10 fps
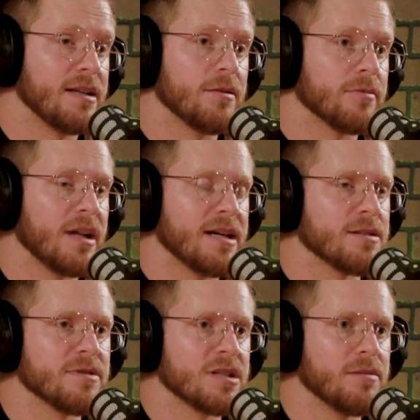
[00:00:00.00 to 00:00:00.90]
I didn't
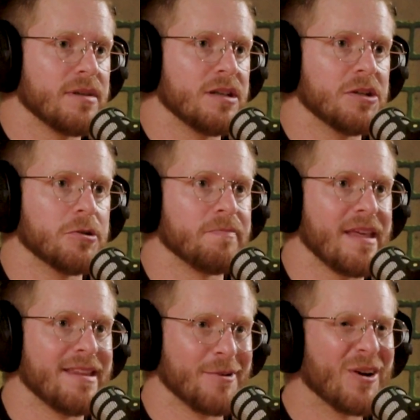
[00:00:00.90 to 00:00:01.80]
realize it was going to be you.
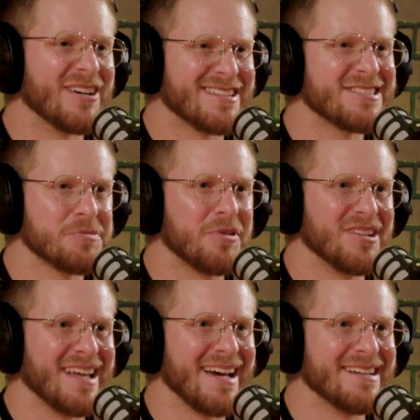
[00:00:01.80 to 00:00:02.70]
And then we go out to
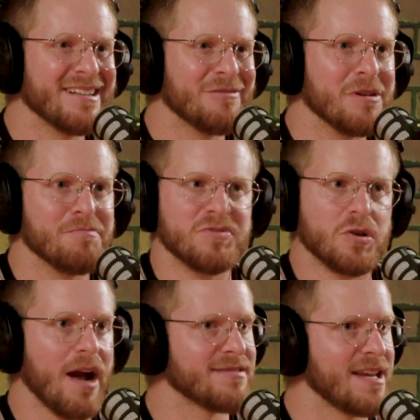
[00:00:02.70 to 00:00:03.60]
Chipotle, we drive